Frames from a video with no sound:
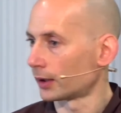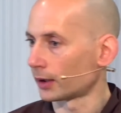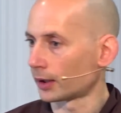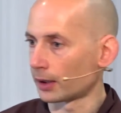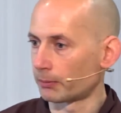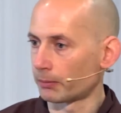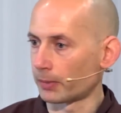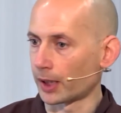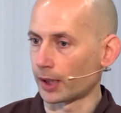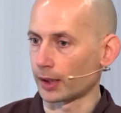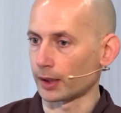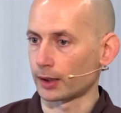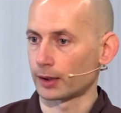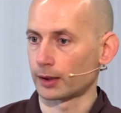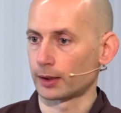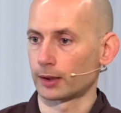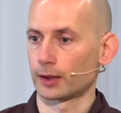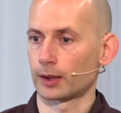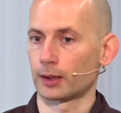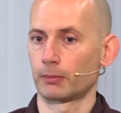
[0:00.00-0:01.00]
come
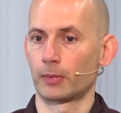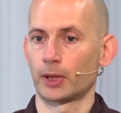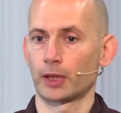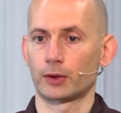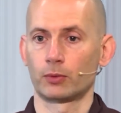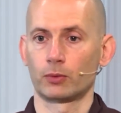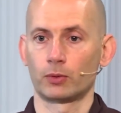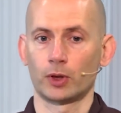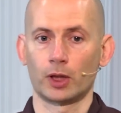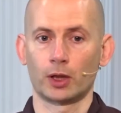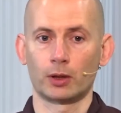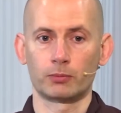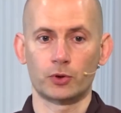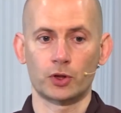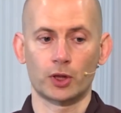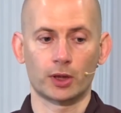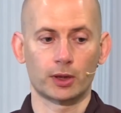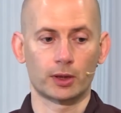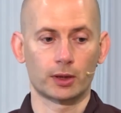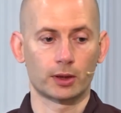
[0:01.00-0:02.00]
back to the
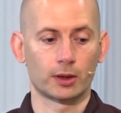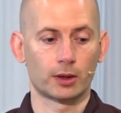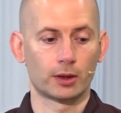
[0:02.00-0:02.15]
object.